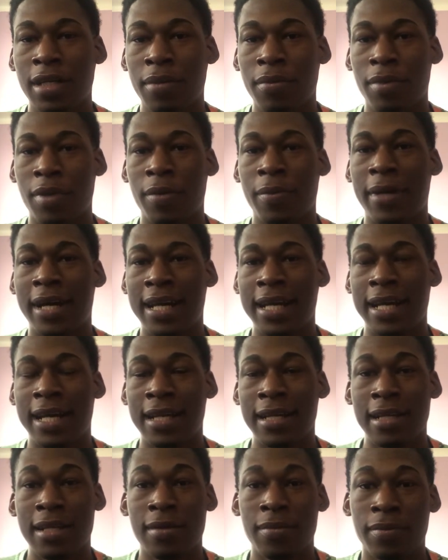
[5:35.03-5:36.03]
but by the
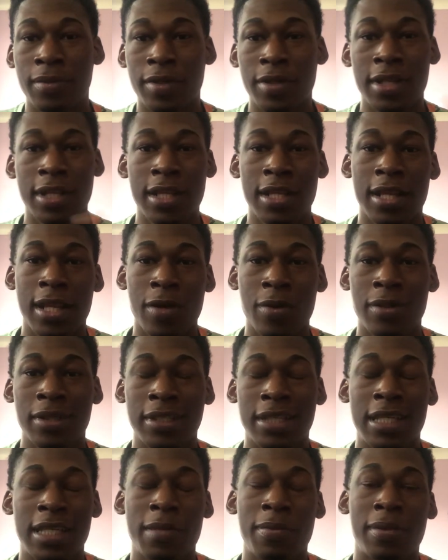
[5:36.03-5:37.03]
end of the month, they only
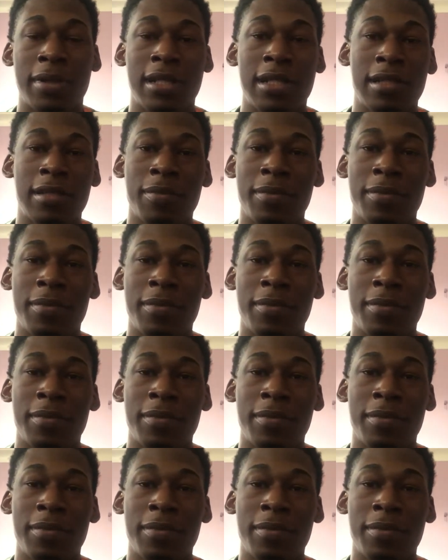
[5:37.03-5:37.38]
keep a little